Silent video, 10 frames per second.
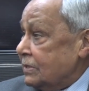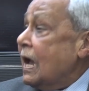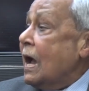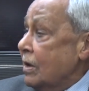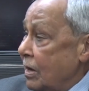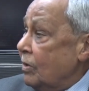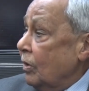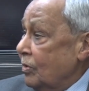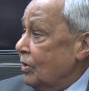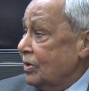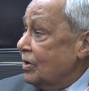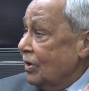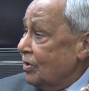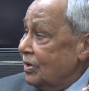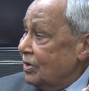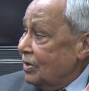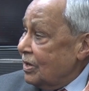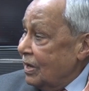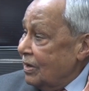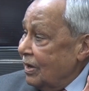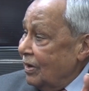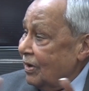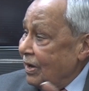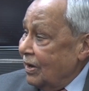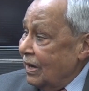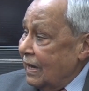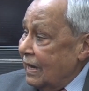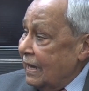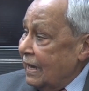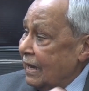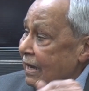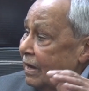There is a little difficulty here, Professor Gupta. You